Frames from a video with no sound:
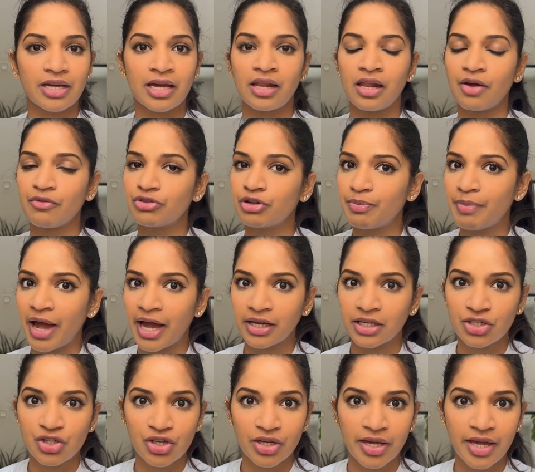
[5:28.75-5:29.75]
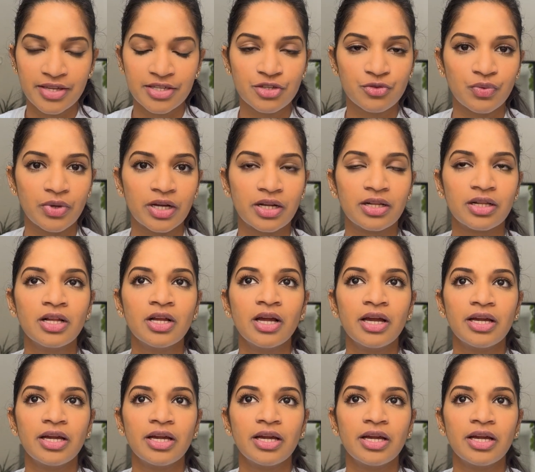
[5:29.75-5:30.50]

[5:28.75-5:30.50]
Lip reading: I love the packaging as well.